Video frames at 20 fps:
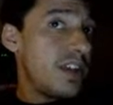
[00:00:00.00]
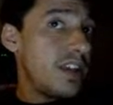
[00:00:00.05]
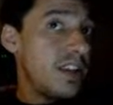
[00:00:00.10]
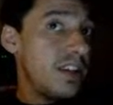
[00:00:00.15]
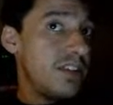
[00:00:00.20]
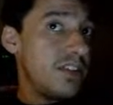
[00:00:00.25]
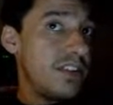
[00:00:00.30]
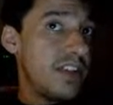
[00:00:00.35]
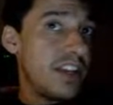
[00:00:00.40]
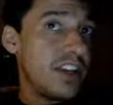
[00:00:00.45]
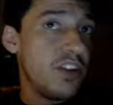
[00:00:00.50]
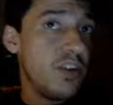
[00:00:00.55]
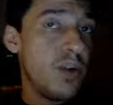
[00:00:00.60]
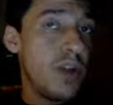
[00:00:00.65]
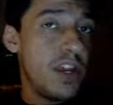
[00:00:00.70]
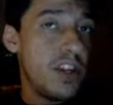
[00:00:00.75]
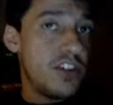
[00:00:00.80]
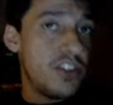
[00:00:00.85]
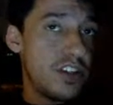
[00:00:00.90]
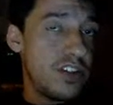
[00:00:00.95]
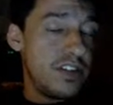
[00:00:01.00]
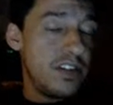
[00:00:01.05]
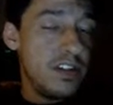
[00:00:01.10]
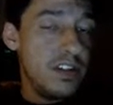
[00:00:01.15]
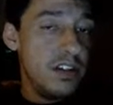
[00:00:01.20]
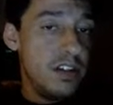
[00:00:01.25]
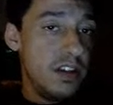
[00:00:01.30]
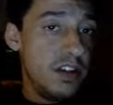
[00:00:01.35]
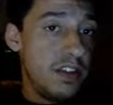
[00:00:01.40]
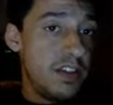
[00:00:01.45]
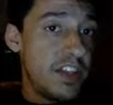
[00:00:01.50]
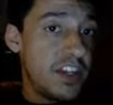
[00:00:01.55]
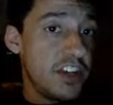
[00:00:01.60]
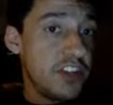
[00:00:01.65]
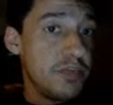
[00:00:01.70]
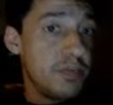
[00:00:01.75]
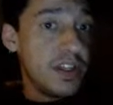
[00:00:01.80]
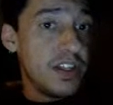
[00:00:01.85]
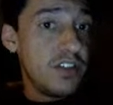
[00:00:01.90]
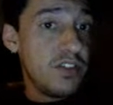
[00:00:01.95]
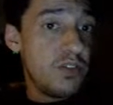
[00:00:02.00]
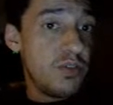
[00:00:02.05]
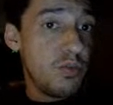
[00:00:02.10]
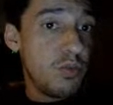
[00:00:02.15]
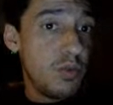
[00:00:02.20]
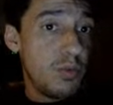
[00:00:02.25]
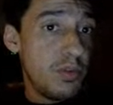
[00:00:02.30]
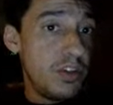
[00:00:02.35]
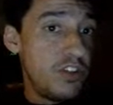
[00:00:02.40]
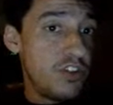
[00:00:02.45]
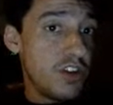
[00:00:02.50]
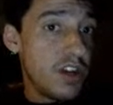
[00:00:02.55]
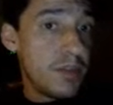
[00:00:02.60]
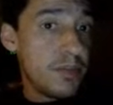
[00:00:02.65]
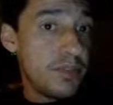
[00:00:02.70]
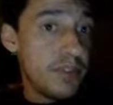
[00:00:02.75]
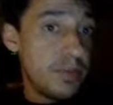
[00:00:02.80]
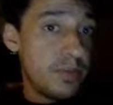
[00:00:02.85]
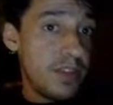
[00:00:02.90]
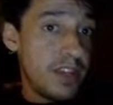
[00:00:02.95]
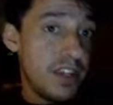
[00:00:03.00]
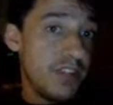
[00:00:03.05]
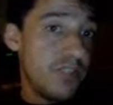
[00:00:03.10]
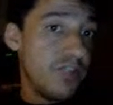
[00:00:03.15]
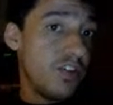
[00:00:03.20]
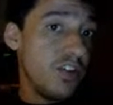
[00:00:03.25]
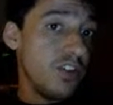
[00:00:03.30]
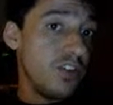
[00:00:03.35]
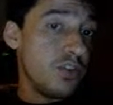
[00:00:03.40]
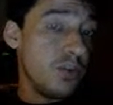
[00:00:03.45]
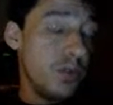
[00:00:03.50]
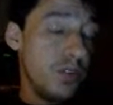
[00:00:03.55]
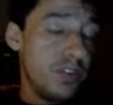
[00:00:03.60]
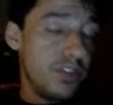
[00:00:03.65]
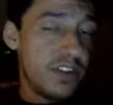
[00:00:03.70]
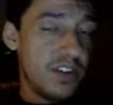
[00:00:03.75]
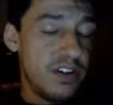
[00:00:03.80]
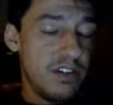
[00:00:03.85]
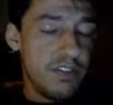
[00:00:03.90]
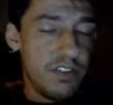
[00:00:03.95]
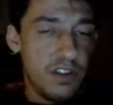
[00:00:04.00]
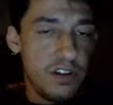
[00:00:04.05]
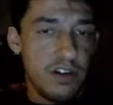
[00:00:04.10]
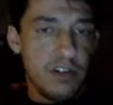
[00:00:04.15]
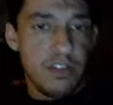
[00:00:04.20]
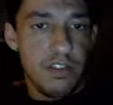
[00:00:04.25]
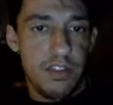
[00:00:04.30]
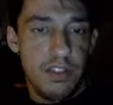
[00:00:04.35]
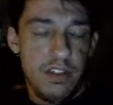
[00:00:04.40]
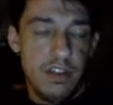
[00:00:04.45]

It is an equation that explains when we drop something, it falls toward the center of the earth.